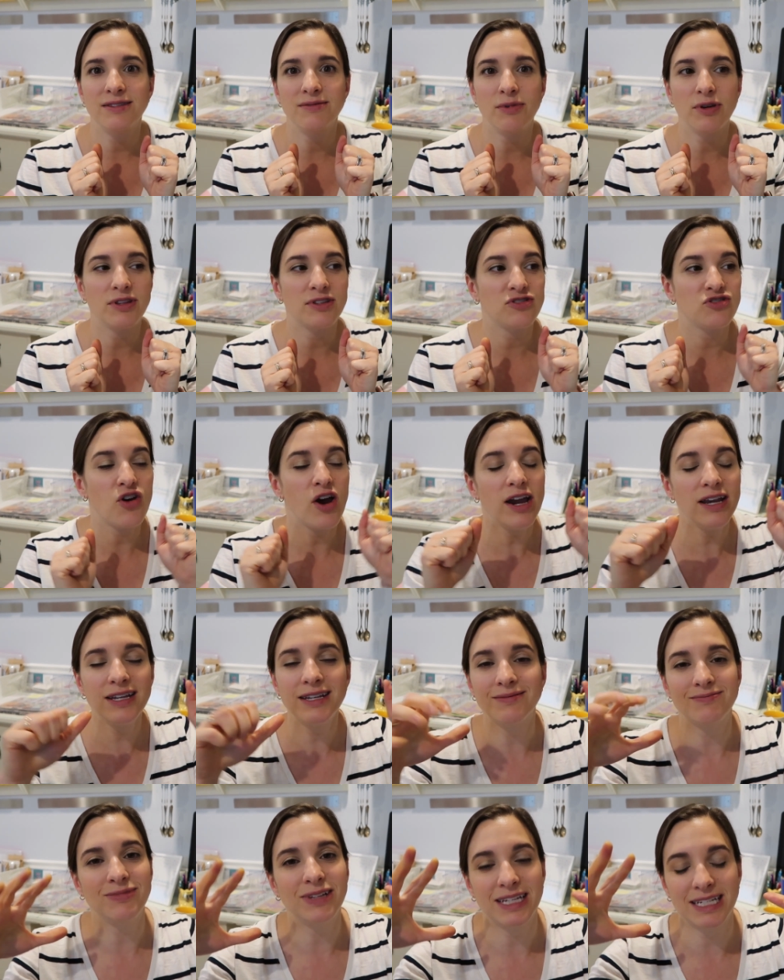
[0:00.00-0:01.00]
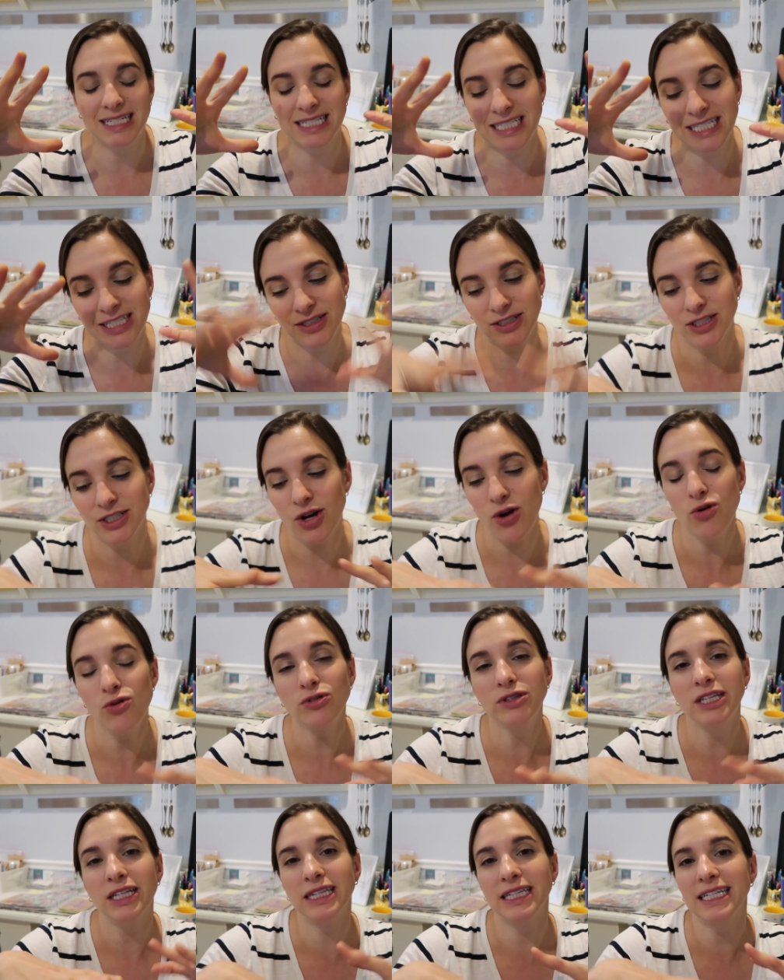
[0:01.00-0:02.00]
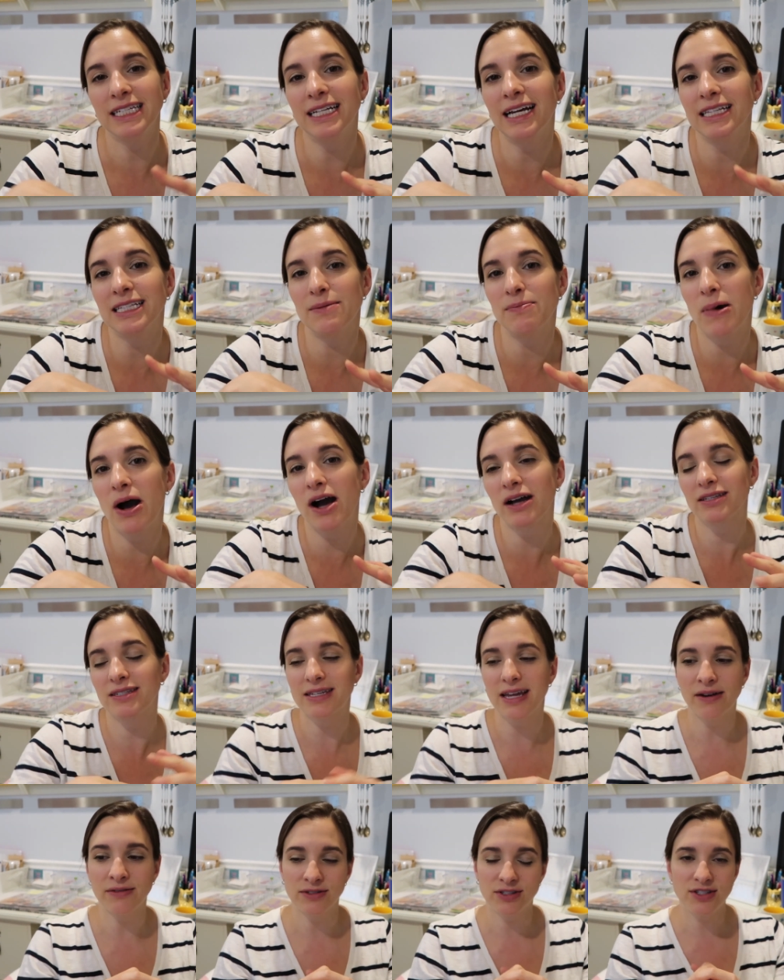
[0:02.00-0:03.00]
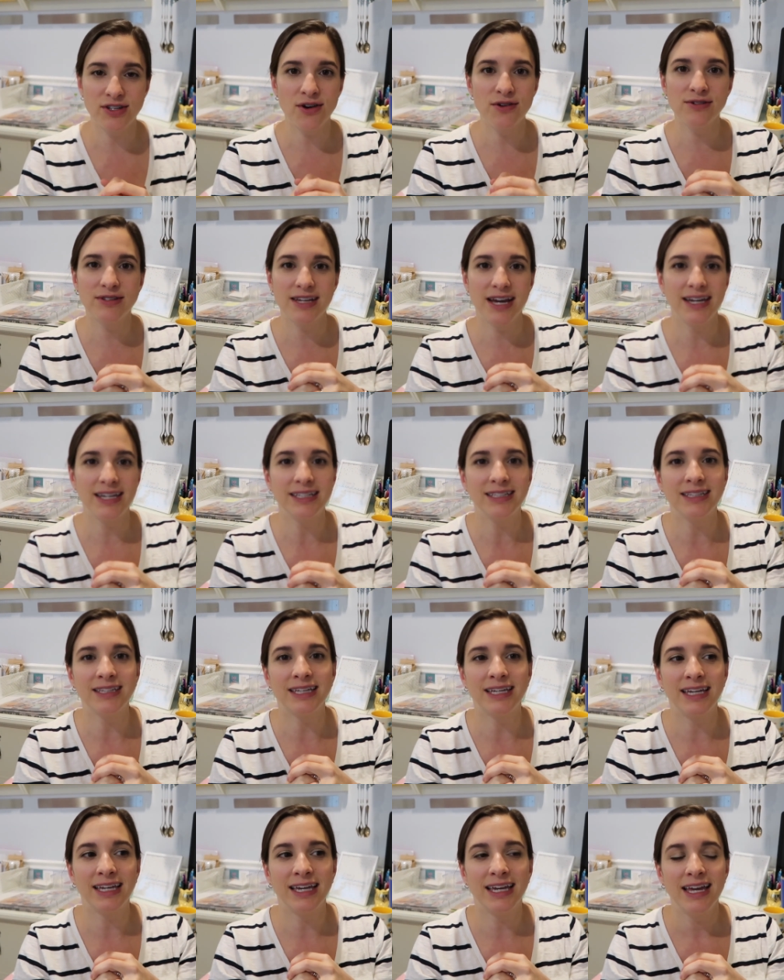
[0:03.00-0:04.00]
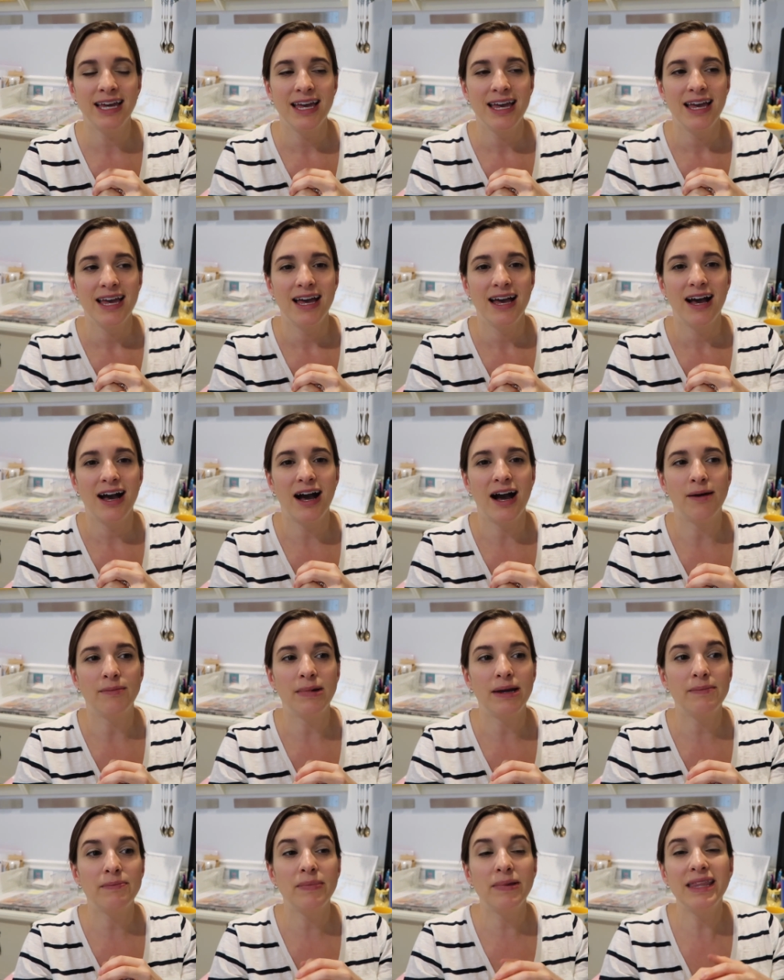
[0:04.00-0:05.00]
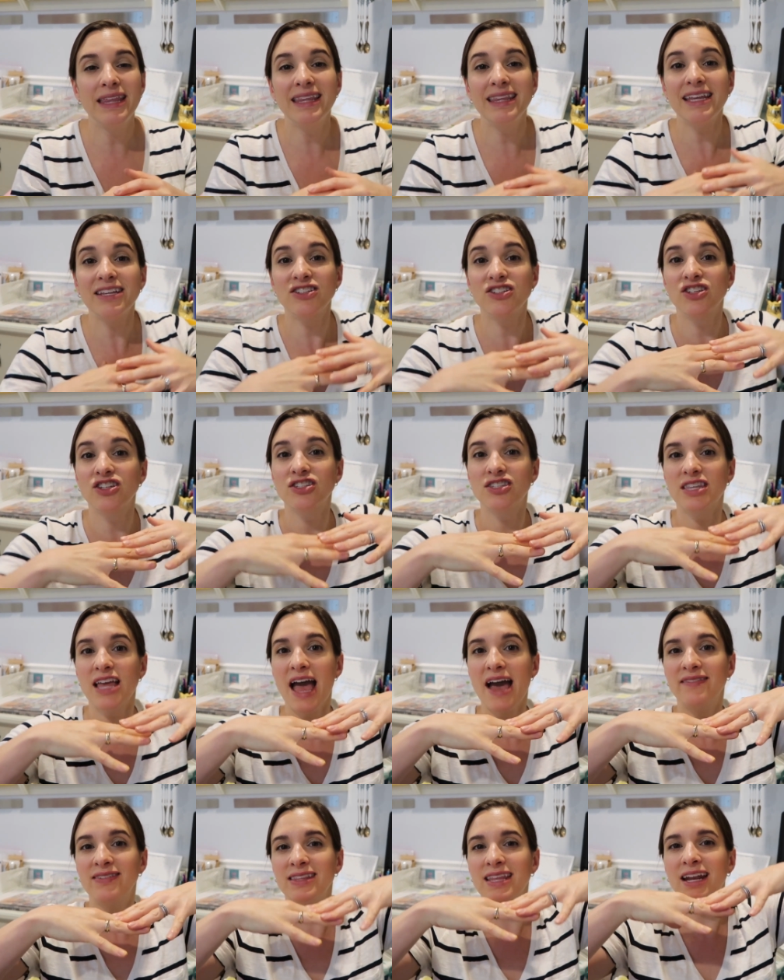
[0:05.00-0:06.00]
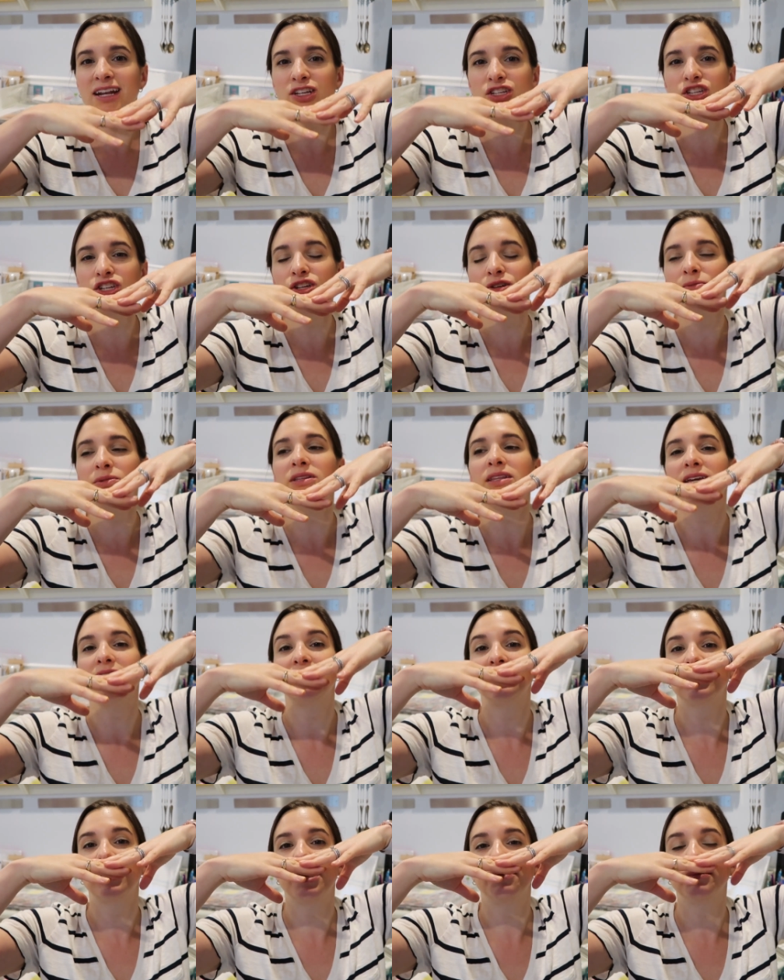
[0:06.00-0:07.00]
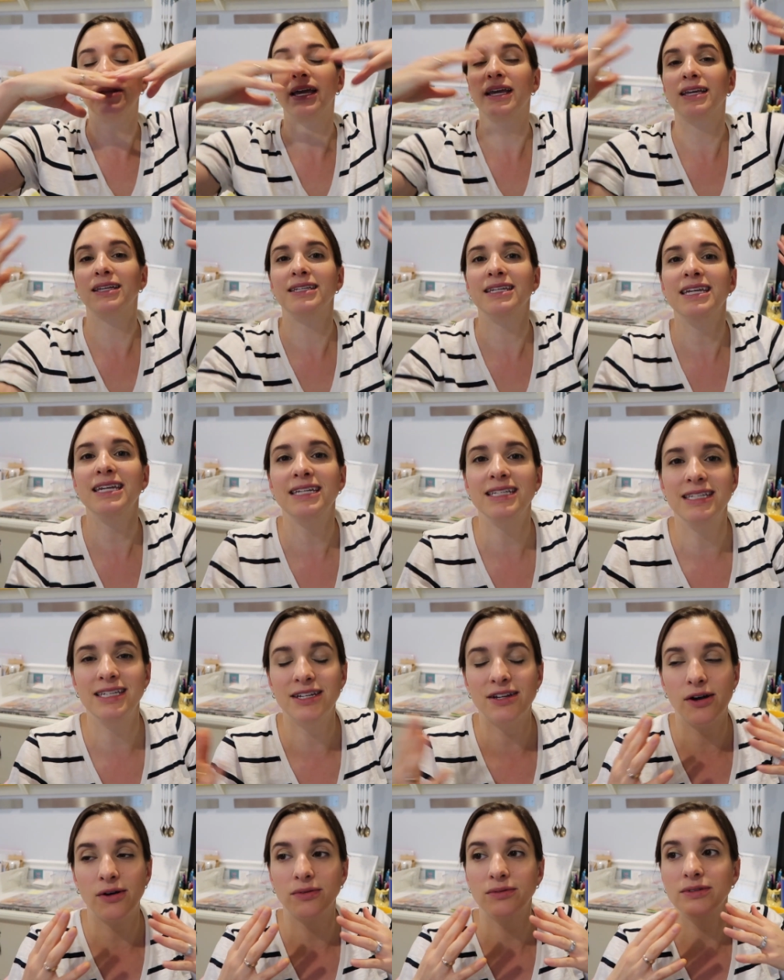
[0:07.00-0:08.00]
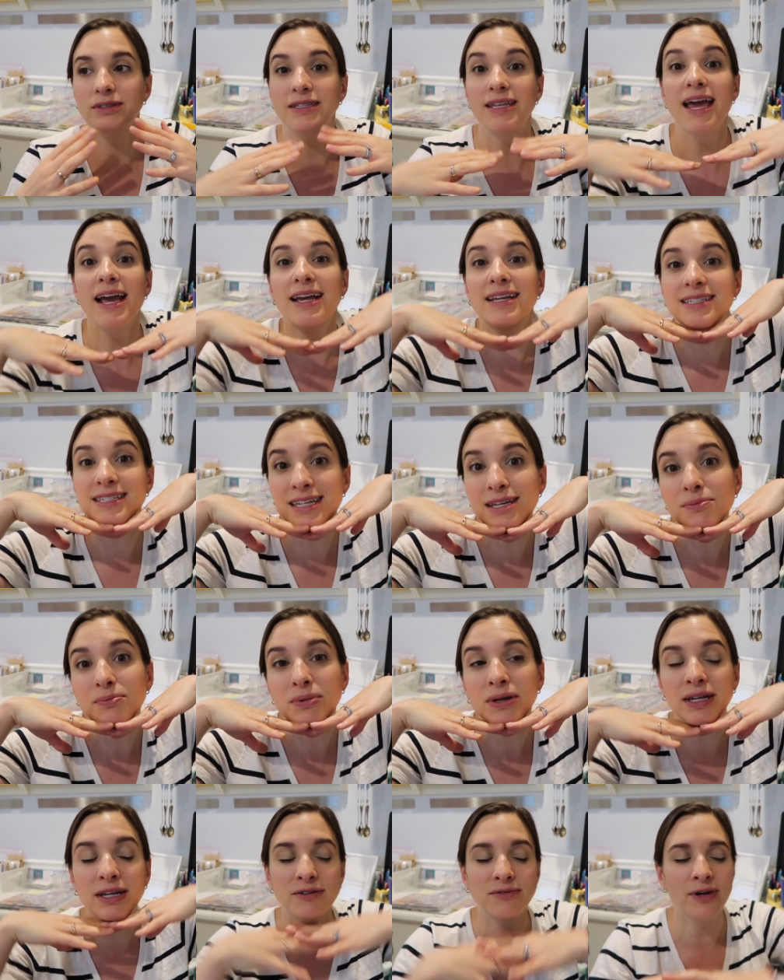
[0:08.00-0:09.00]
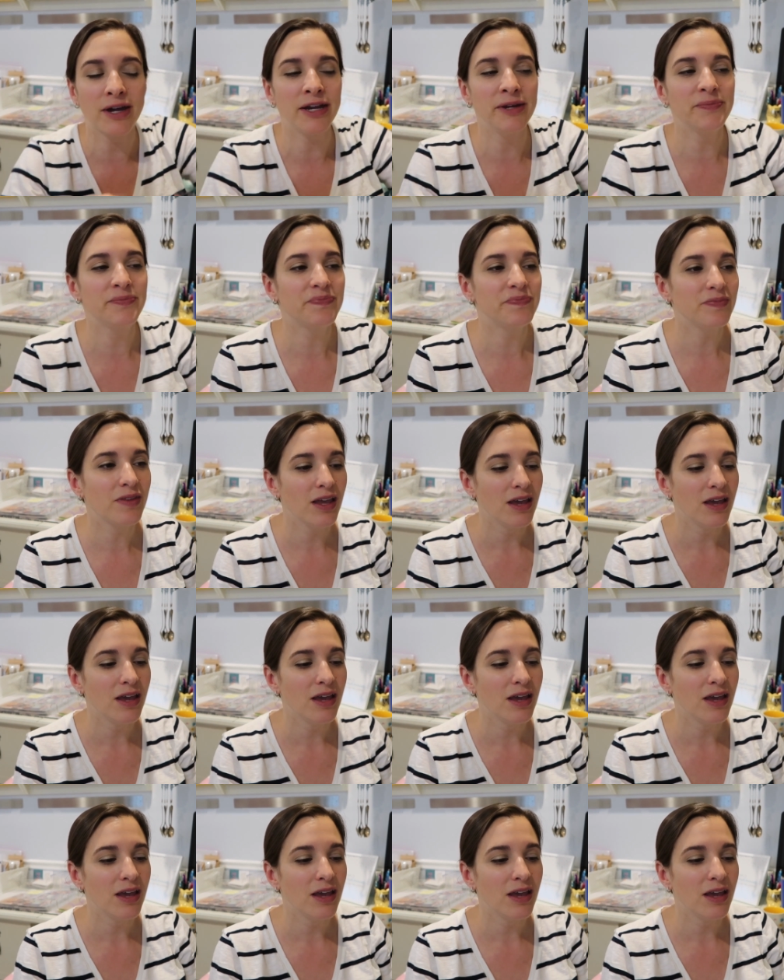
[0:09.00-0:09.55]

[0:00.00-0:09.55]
with trying to like hold the lid on the box down so tightly, um, and then just having that accumulate till I'm like knee, you know, neck deep in it, right?